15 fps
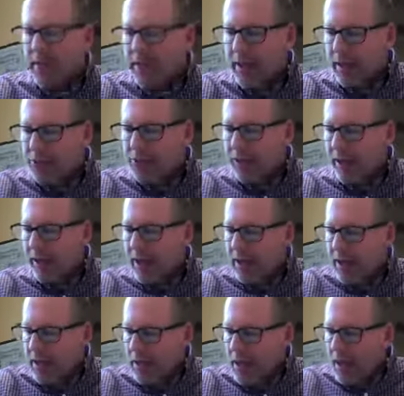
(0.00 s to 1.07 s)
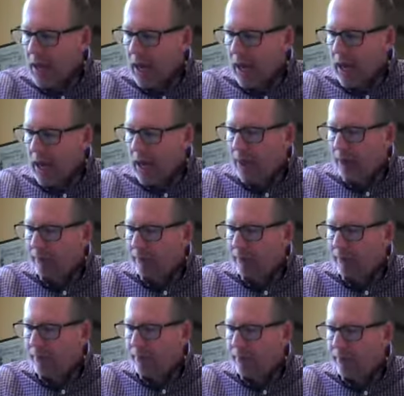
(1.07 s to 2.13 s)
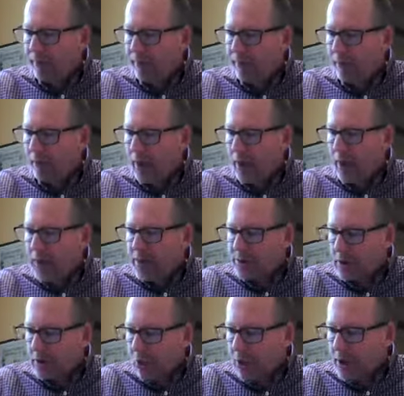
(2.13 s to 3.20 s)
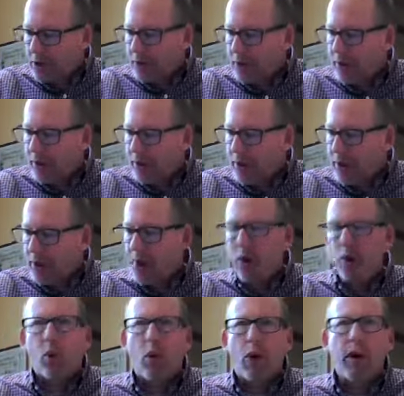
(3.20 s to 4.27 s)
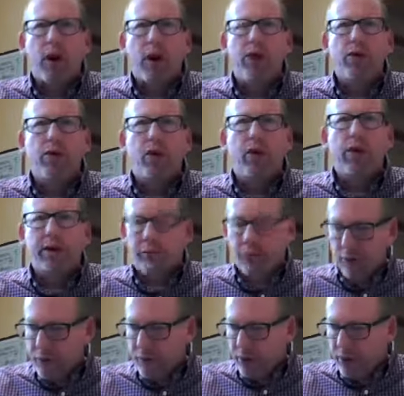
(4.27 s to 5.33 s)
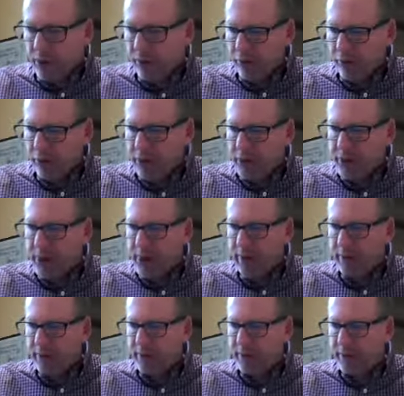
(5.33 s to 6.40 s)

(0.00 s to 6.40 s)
Yesterday, uh, we asked the question what are you going to, going to focus on?